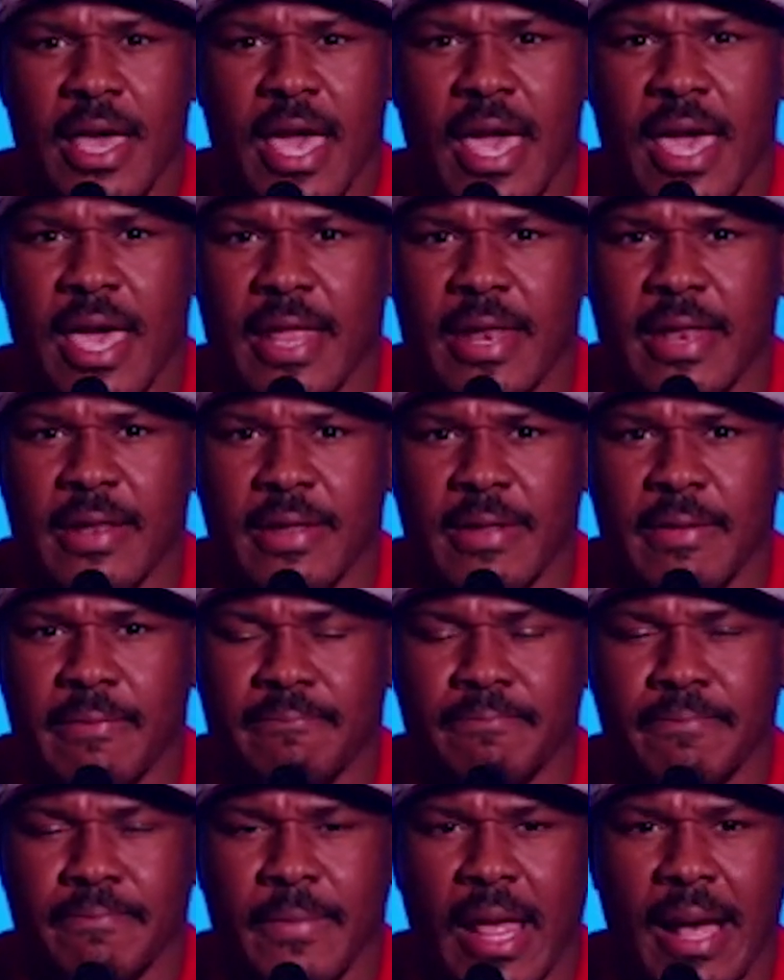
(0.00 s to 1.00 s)
and
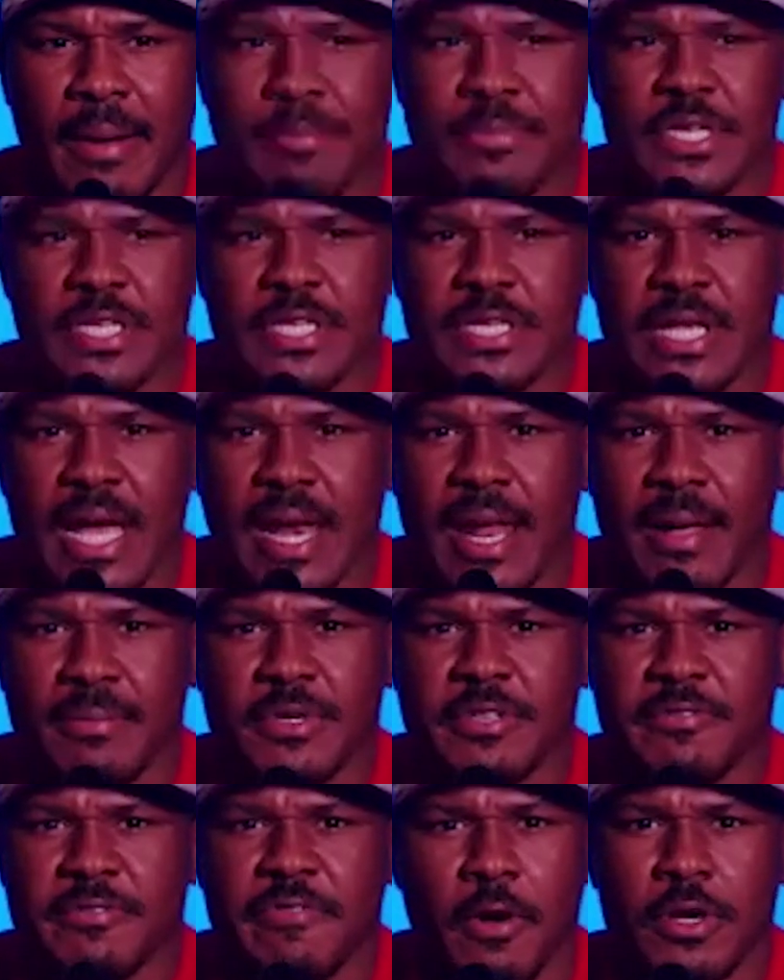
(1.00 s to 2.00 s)
I'm just and I'm
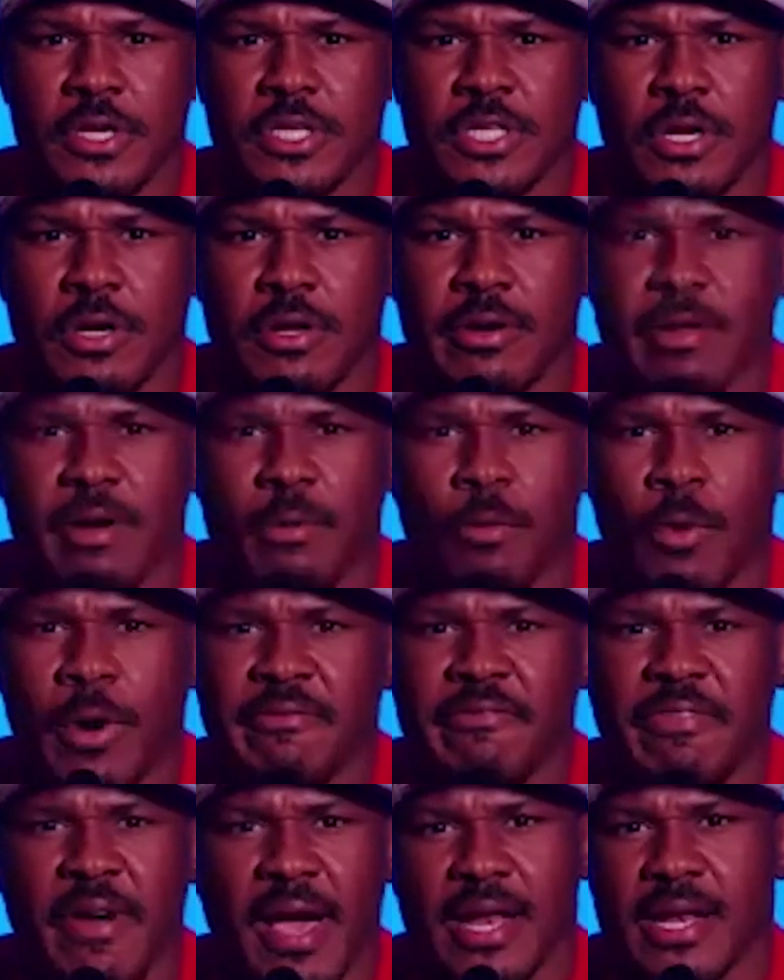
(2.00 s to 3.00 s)
just focused on
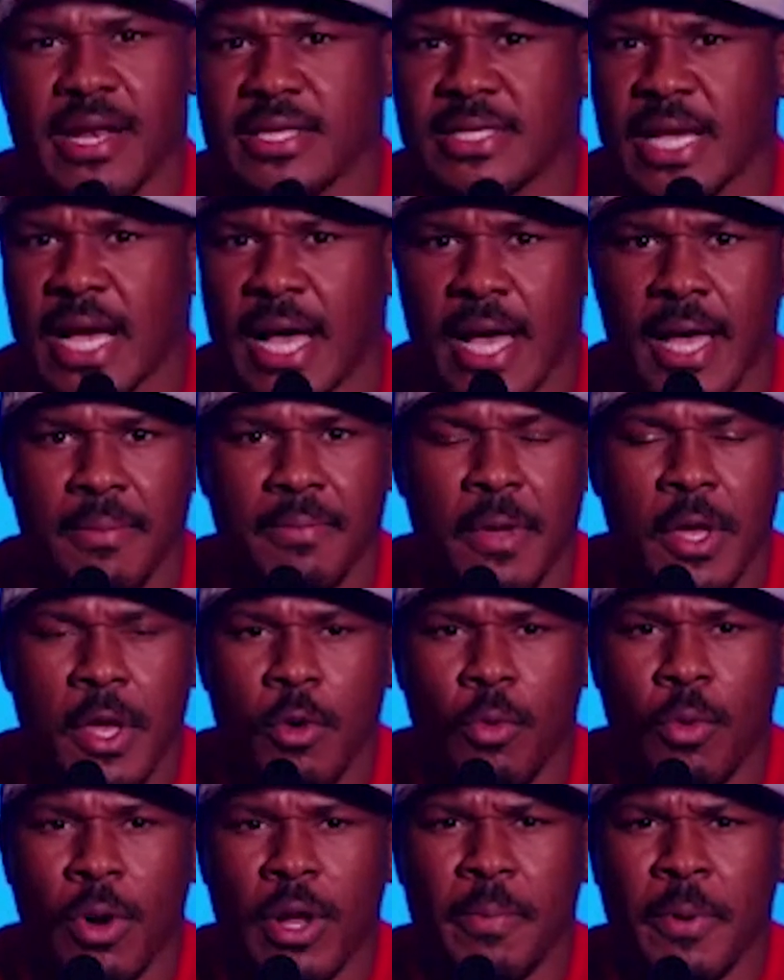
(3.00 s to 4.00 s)
one fight at a time,
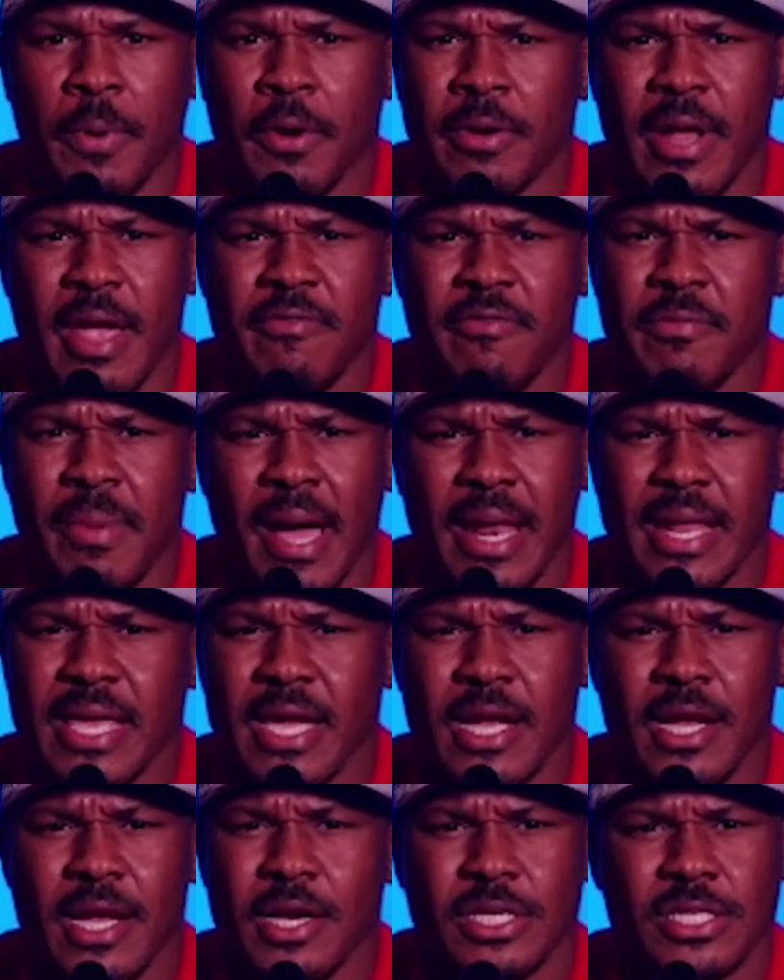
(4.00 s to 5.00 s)
one opponent. Everybody
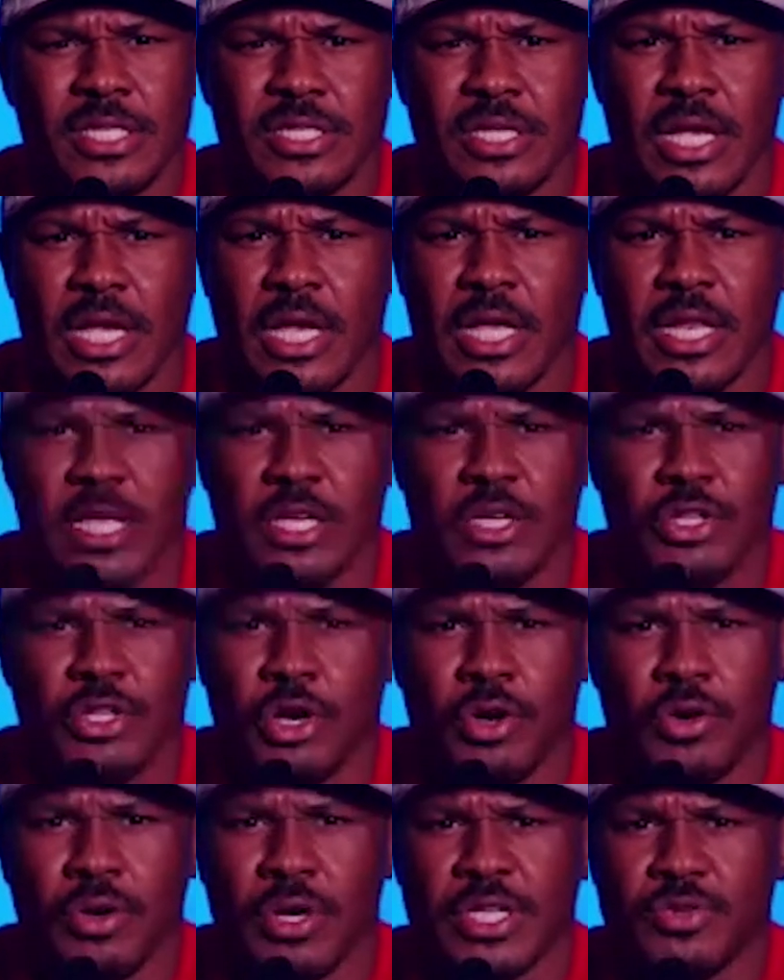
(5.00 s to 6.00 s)
here is in, you
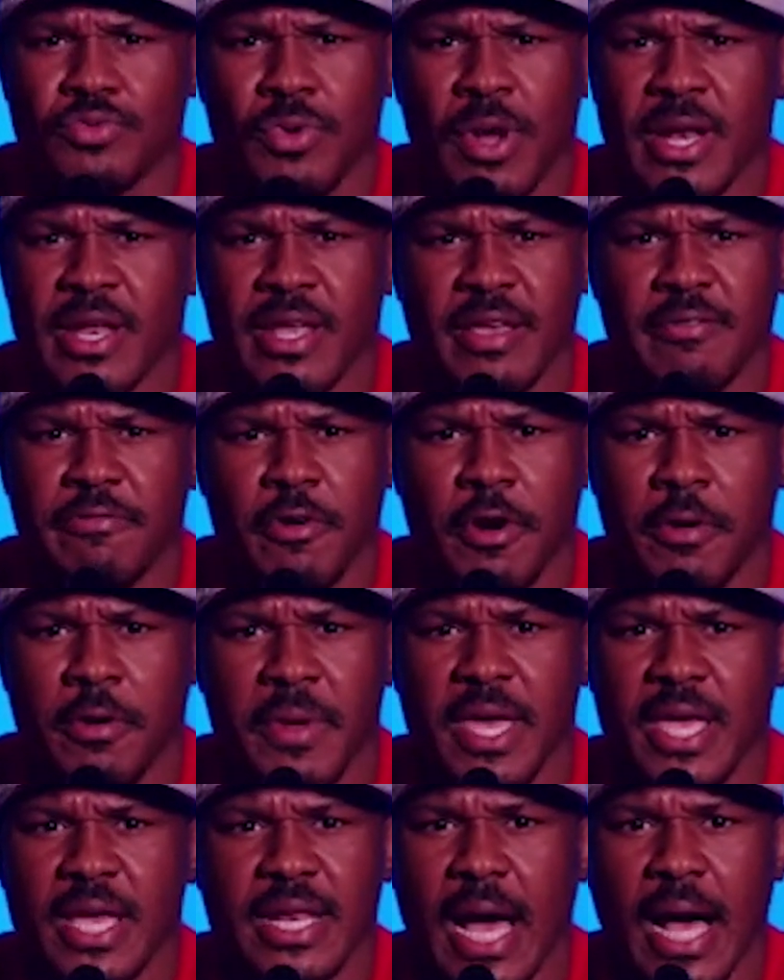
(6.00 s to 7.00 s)
know, is running for a
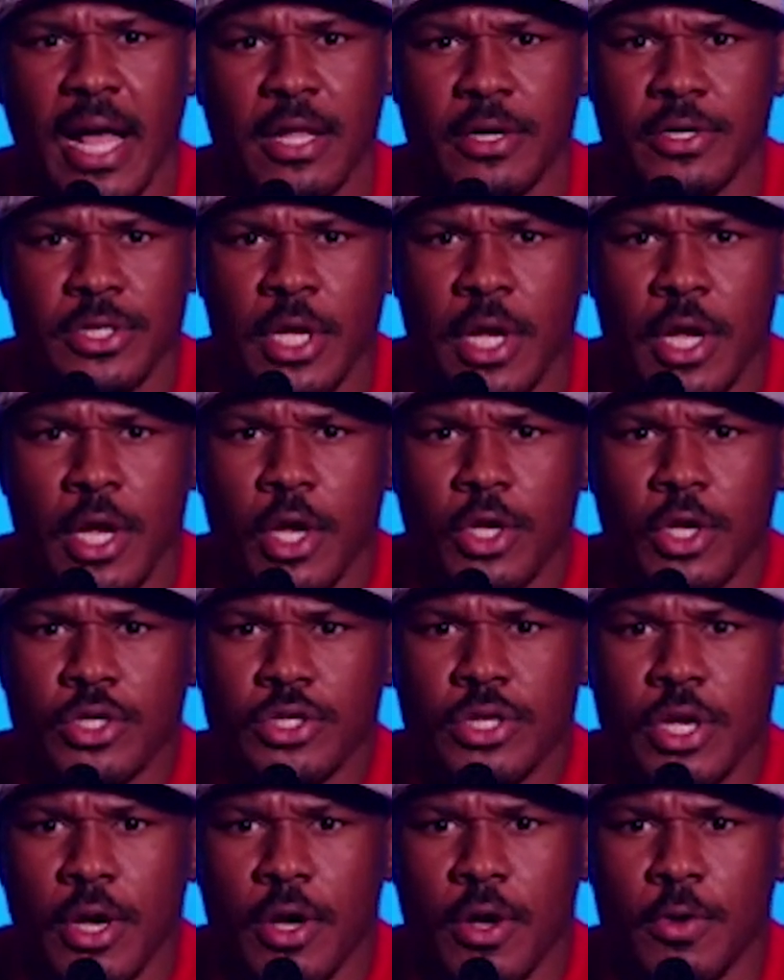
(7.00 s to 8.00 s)
million dollars,
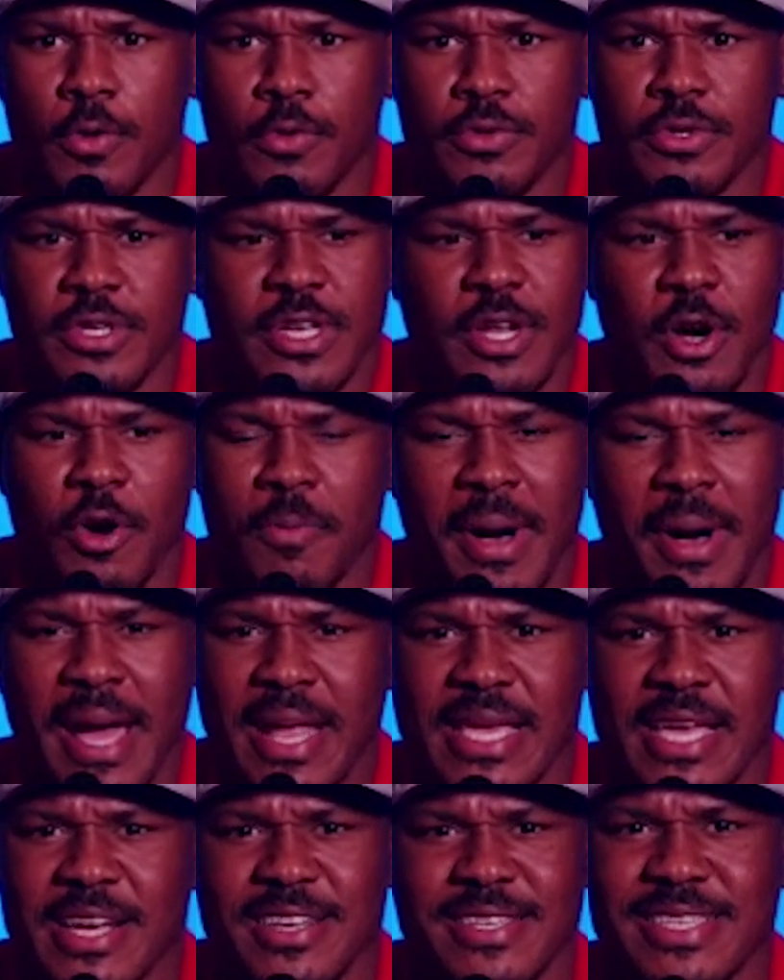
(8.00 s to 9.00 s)
so
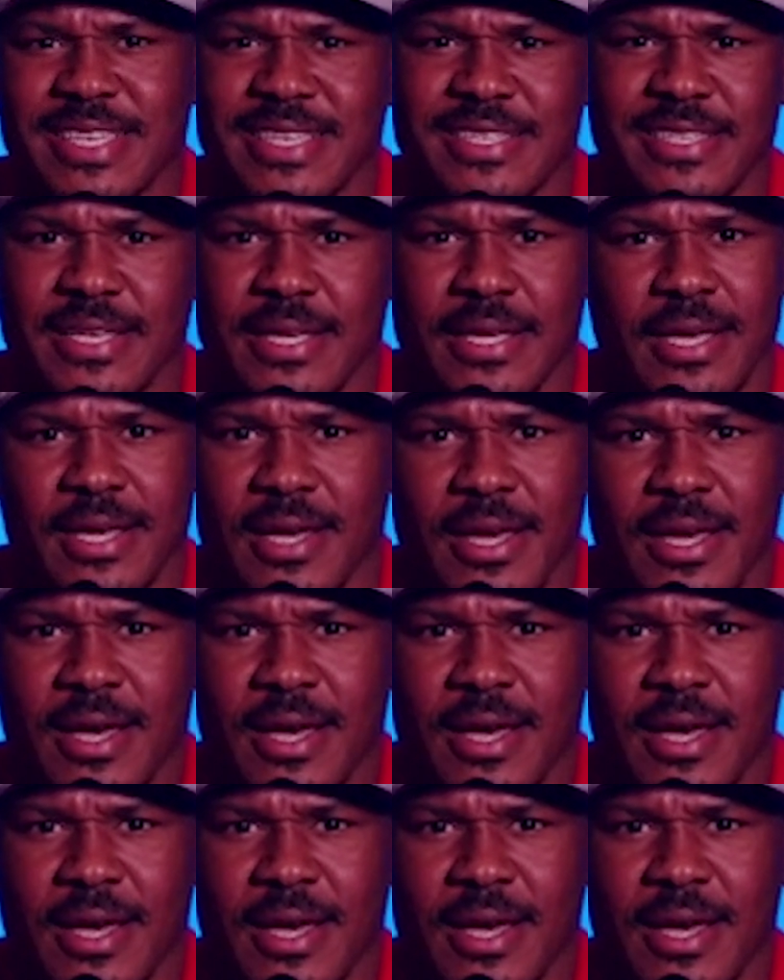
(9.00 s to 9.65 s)
nobody here is easy.